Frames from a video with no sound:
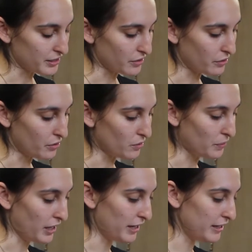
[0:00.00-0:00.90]
their whole
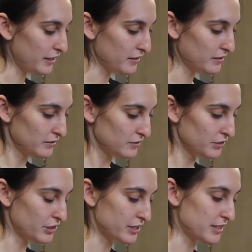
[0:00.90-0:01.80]
body,
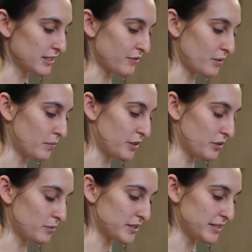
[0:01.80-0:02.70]
just as if their
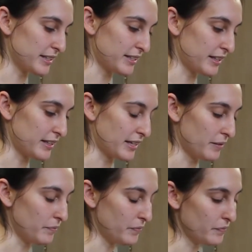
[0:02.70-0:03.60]
mother was licking
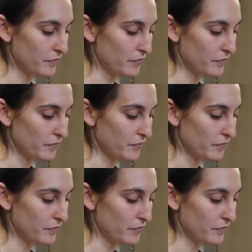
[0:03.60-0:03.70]
them.